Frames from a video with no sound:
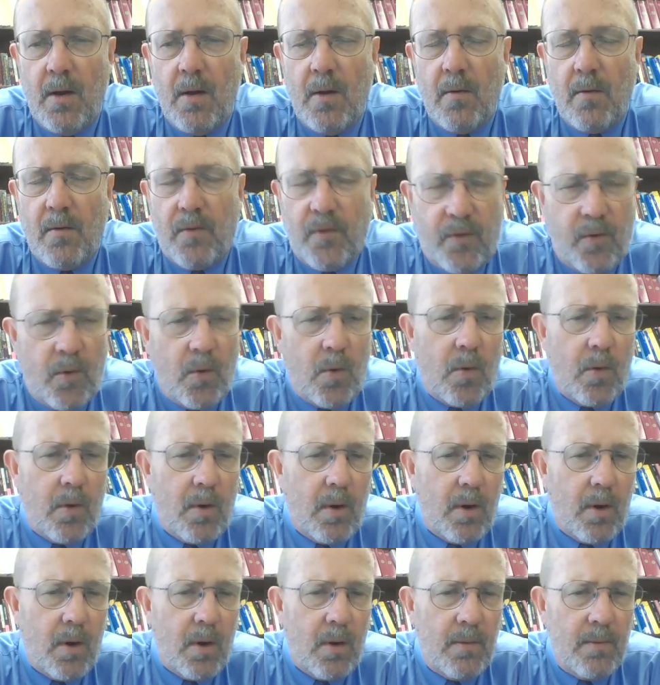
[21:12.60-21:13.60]

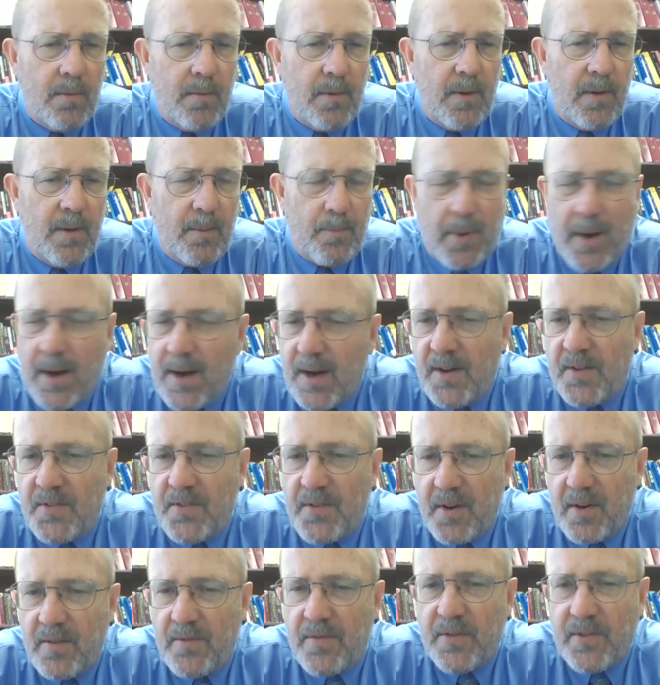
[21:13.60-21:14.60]
for, in the
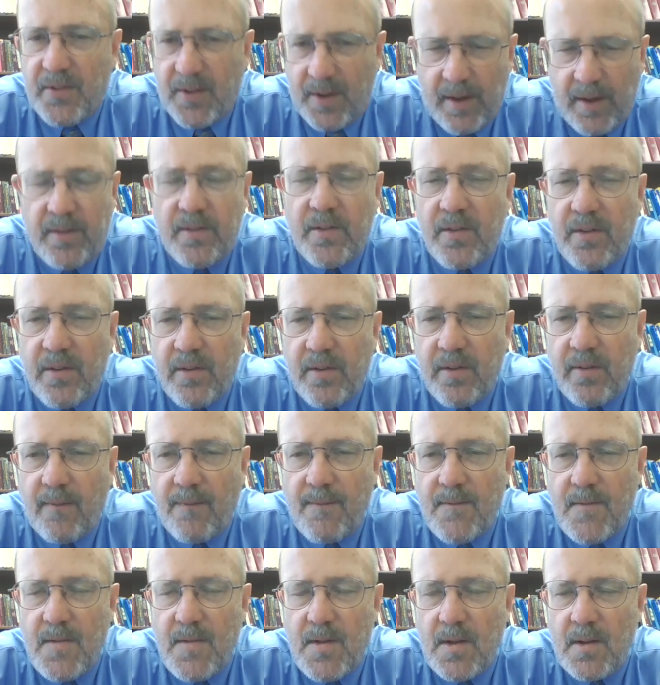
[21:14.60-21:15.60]
positive sense,
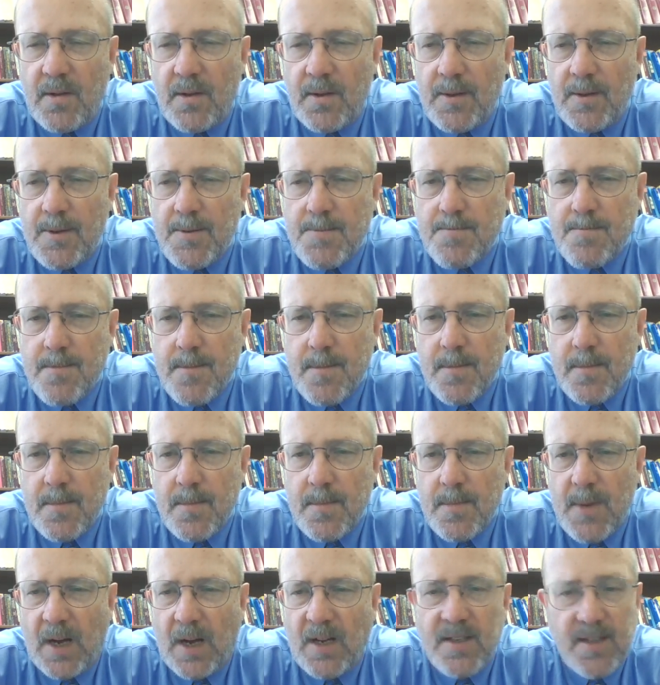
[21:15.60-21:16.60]

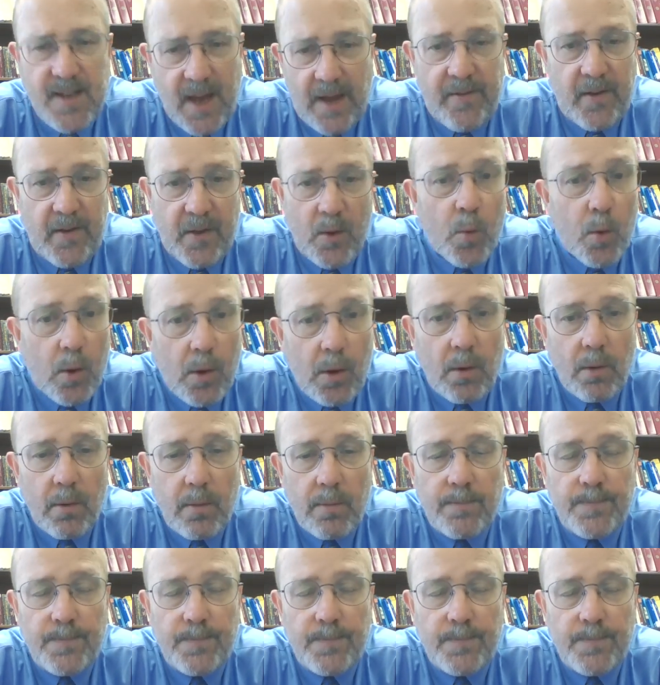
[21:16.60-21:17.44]
saving the world.